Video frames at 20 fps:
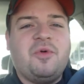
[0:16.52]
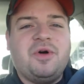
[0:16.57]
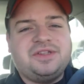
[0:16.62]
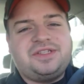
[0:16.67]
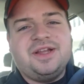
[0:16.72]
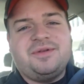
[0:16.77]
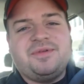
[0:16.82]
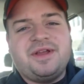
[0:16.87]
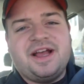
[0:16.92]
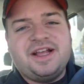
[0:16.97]

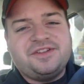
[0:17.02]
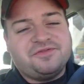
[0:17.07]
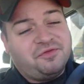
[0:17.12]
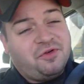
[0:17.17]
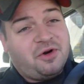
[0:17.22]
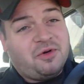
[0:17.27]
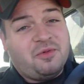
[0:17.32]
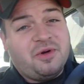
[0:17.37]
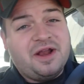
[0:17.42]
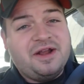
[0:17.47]
What's up, guys?
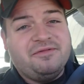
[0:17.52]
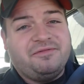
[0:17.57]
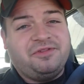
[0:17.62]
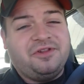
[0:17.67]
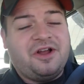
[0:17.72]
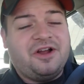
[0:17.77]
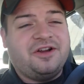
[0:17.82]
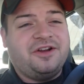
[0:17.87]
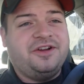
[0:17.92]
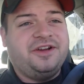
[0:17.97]
Fort Wayne
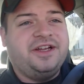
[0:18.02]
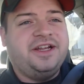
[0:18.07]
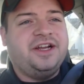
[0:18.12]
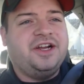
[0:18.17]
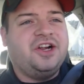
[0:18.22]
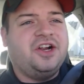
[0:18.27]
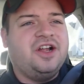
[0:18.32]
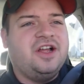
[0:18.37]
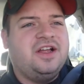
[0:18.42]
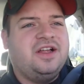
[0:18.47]
Vlogger
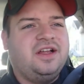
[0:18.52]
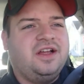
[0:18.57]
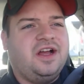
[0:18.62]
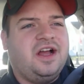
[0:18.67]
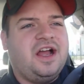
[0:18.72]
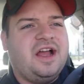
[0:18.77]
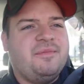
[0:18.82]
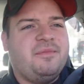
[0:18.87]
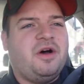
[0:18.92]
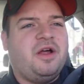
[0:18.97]
here.
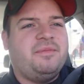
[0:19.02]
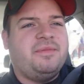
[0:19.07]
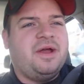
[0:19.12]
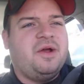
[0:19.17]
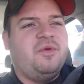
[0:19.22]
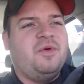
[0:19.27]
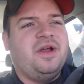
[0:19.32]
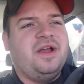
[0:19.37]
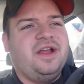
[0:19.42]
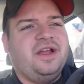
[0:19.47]
I'm on my
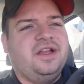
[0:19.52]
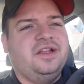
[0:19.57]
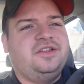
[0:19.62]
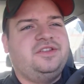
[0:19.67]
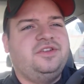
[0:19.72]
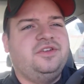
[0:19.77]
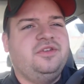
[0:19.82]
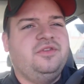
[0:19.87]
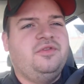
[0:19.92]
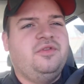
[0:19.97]
way
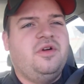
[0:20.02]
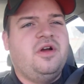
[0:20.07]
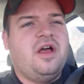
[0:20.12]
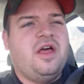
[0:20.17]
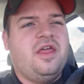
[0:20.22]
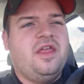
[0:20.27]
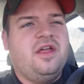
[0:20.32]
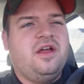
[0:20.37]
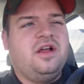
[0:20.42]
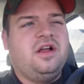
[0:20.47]
to
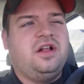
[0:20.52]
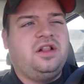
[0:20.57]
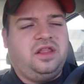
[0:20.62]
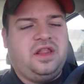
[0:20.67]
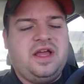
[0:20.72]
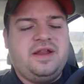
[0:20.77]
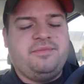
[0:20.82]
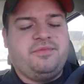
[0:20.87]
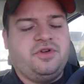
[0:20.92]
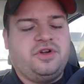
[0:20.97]

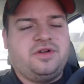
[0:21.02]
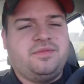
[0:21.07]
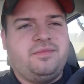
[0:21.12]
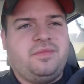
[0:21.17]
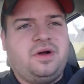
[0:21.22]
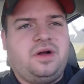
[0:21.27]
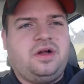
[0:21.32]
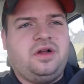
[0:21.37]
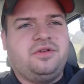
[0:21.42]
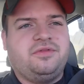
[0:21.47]
Glenbrook
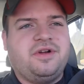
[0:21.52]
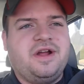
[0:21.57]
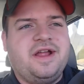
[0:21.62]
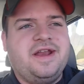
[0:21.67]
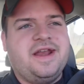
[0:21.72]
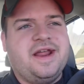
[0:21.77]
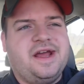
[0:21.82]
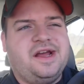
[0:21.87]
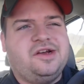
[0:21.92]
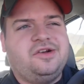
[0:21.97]
Mall
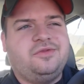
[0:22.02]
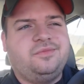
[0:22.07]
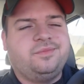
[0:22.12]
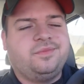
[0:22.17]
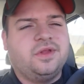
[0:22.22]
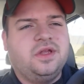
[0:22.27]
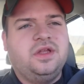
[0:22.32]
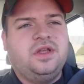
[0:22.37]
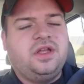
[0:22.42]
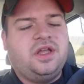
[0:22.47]
right now.
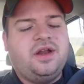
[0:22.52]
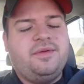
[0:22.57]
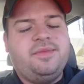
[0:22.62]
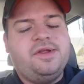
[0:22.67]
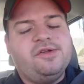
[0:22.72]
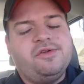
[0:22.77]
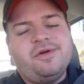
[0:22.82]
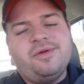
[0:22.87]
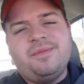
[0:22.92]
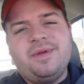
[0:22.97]
Gonna
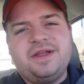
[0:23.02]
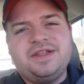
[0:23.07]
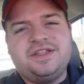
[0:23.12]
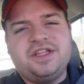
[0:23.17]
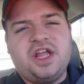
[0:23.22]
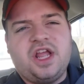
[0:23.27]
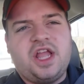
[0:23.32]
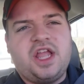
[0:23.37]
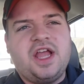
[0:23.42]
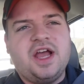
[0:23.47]
meet, my,
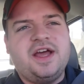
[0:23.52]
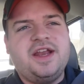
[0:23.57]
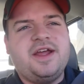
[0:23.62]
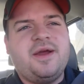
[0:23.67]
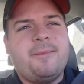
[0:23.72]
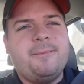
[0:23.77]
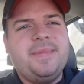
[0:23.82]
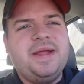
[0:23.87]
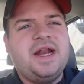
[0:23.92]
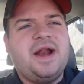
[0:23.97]

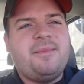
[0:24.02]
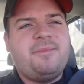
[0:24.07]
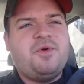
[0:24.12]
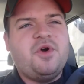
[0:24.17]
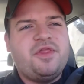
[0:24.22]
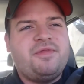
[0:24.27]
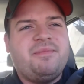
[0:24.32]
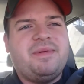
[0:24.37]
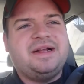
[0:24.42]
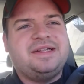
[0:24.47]
gonna meet up
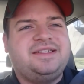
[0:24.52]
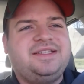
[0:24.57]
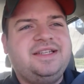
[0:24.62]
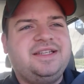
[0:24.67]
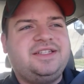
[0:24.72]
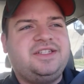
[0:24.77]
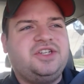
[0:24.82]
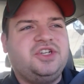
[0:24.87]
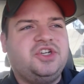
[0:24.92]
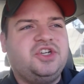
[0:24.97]
with my
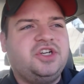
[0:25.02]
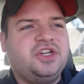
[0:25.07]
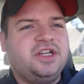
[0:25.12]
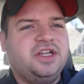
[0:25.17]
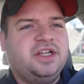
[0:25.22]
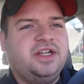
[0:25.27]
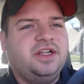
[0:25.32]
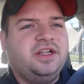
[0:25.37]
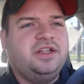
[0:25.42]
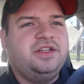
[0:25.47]
sister
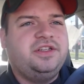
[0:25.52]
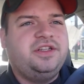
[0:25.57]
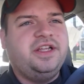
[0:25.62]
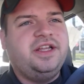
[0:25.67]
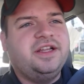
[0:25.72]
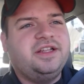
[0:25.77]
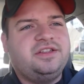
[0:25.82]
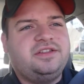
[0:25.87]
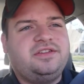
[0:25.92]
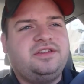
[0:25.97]
to
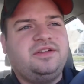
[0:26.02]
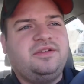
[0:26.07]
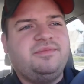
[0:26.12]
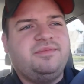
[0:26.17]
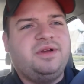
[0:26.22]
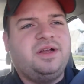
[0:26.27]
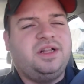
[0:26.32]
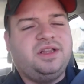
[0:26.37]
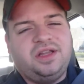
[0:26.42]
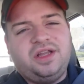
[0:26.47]
get
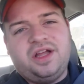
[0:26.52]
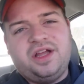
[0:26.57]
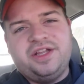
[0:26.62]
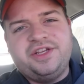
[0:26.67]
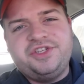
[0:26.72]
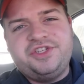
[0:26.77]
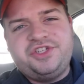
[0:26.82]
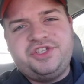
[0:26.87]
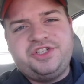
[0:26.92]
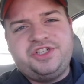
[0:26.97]
some
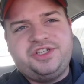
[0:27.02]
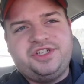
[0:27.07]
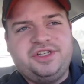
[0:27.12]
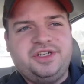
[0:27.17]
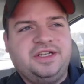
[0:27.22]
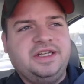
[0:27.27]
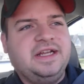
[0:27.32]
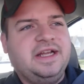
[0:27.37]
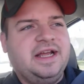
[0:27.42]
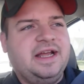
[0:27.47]
lunch
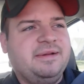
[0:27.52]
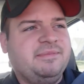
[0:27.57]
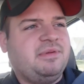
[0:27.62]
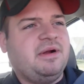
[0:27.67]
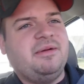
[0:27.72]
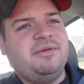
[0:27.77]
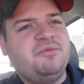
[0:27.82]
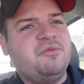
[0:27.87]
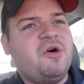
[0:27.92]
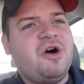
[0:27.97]
and
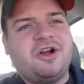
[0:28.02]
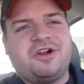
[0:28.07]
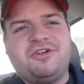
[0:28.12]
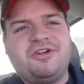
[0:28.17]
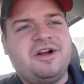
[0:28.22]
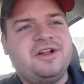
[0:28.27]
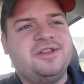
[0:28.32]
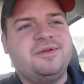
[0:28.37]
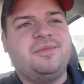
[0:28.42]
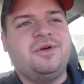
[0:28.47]
probably walk
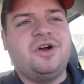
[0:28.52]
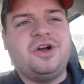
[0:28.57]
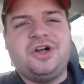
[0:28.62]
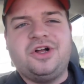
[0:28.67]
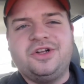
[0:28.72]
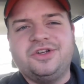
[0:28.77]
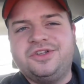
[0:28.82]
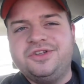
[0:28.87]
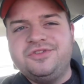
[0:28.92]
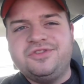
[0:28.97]
around the
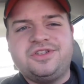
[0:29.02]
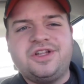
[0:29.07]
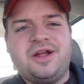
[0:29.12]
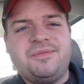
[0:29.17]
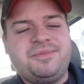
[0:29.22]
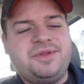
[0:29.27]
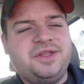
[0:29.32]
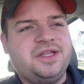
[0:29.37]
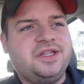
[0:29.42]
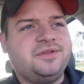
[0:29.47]
mall, do
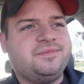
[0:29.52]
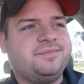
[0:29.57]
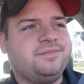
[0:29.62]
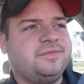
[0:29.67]
something.